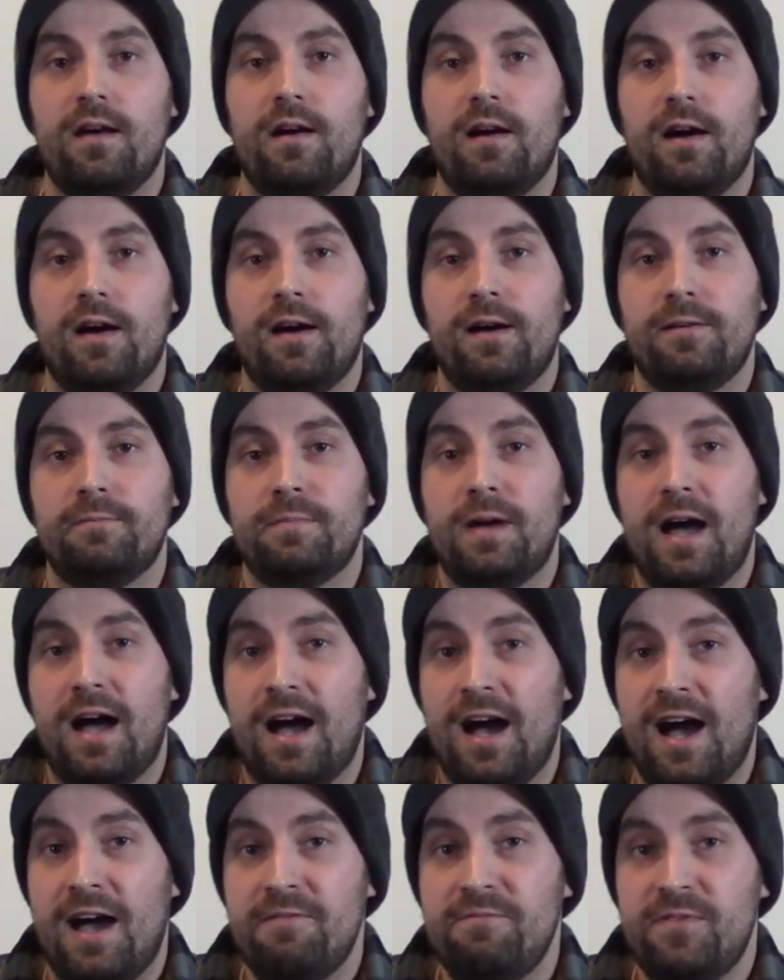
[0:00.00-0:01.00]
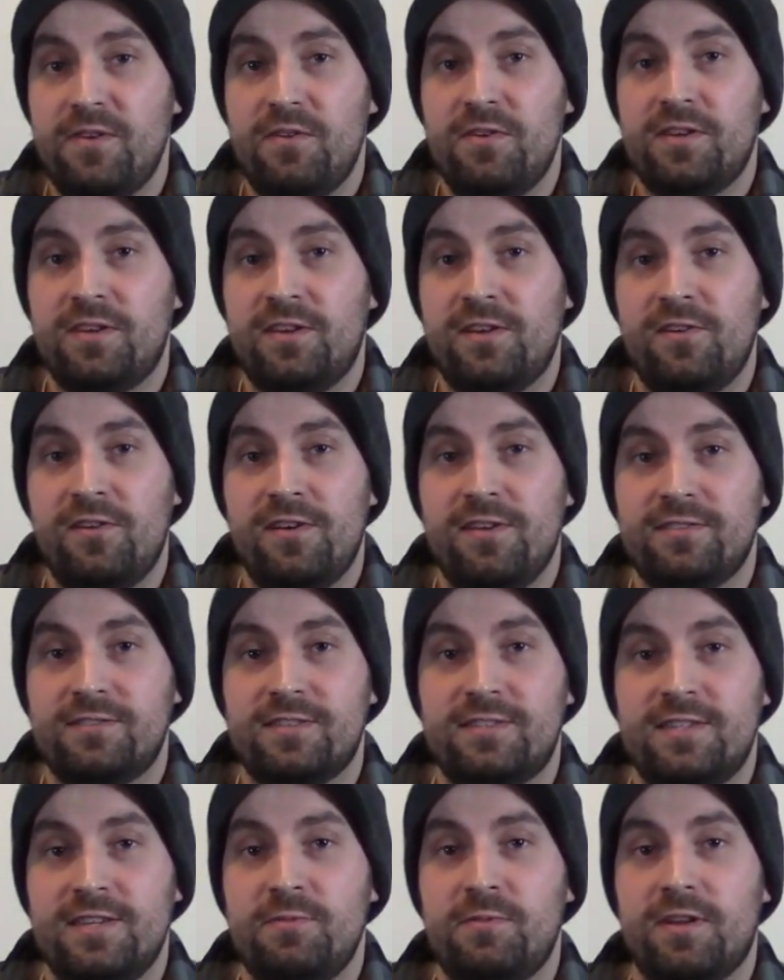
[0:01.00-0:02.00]
I'm very curious to
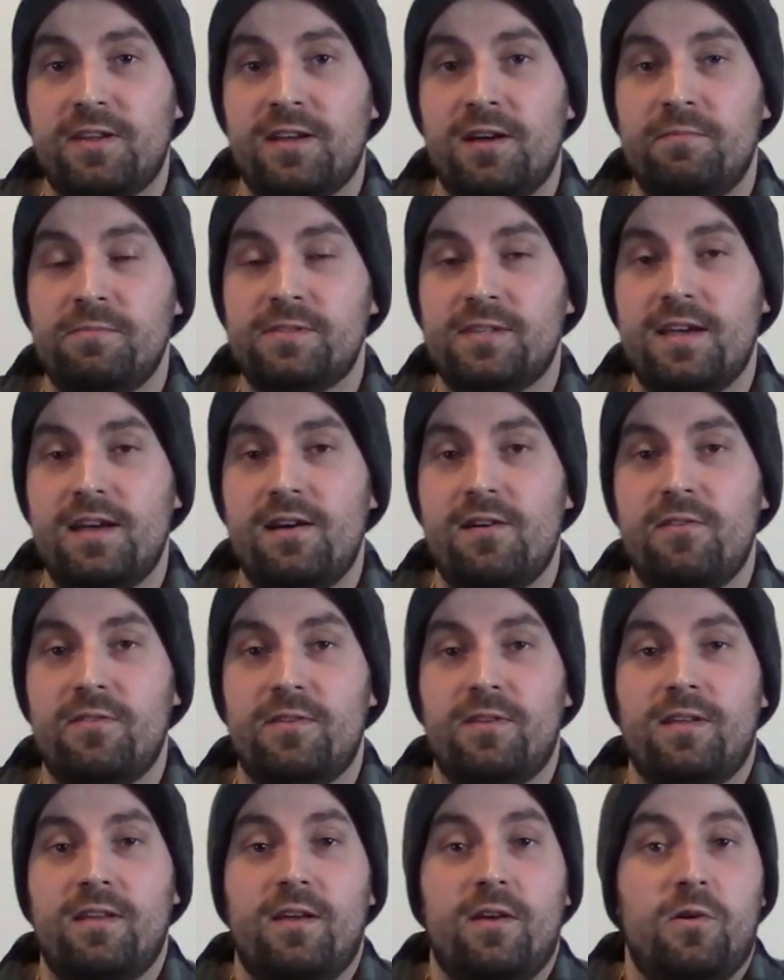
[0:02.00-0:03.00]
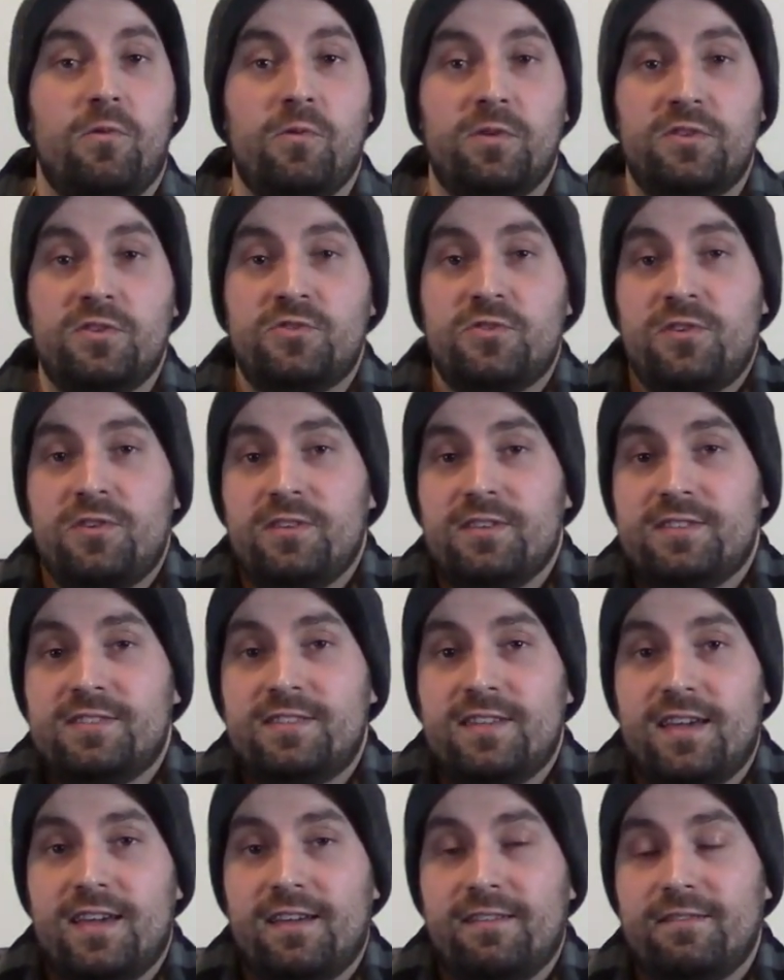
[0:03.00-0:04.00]
see when it comes out what the journalists
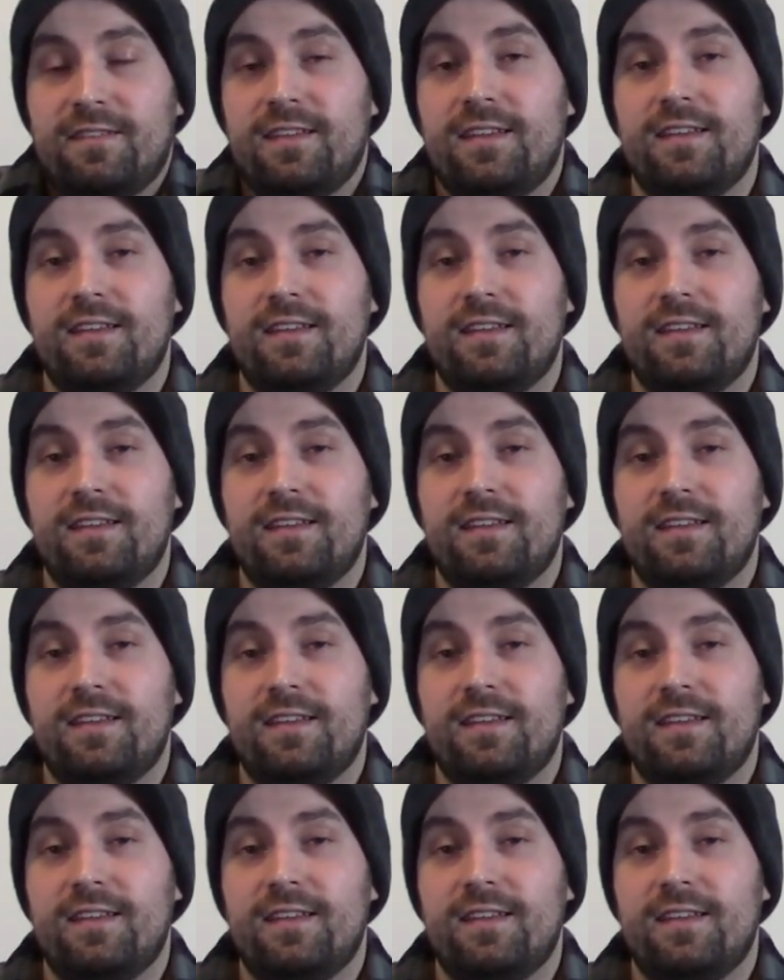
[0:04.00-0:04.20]
say.